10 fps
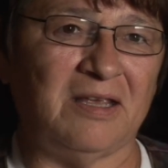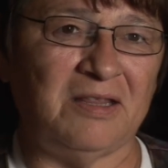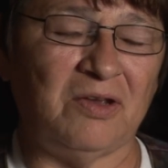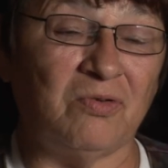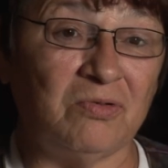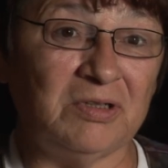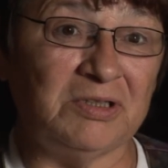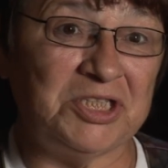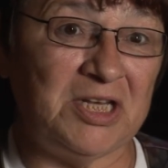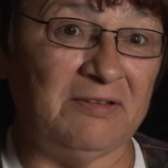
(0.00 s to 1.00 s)
the
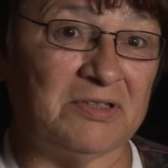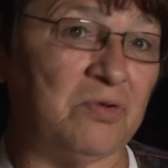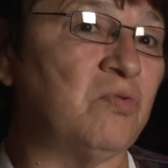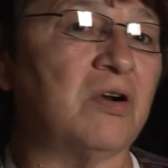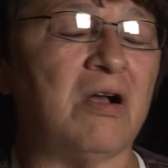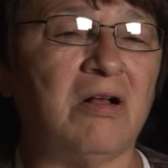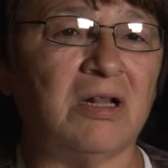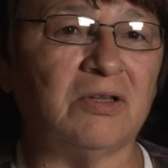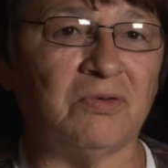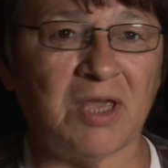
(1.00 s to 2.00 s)
old chiefs who were
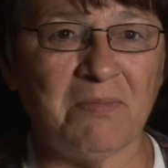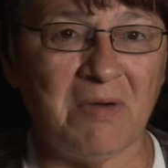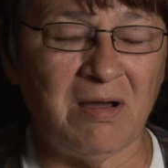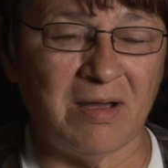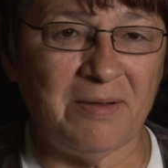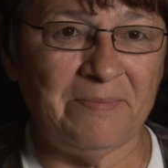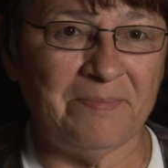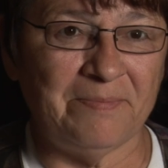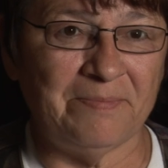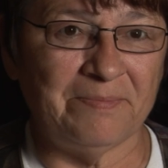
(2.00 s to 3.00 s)
called Okima
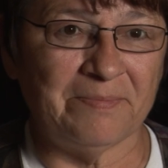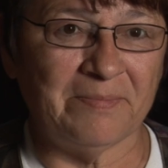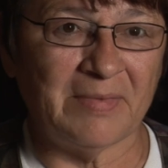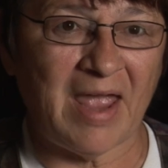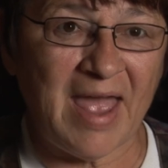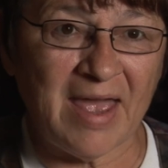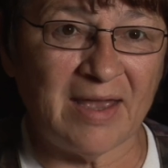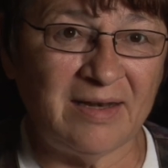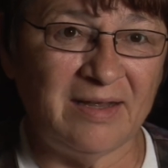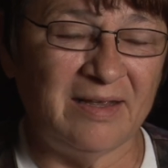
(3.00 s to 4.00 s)

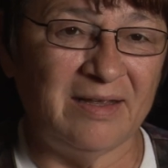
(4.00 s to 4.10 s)
had